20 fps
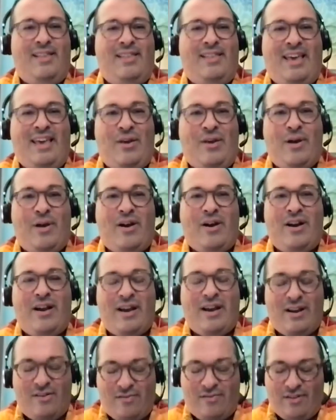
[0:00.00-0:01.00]
Thank you,
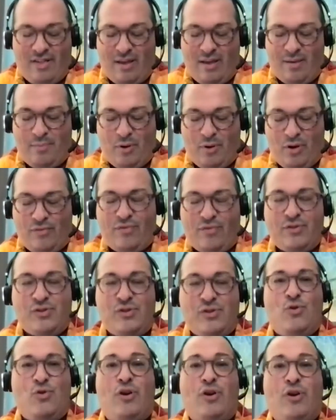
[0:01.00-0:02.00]
Arian, for that beautiful
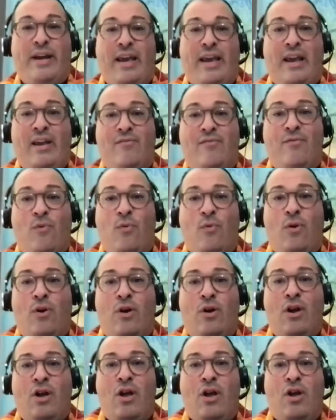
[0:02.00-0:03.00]
story and for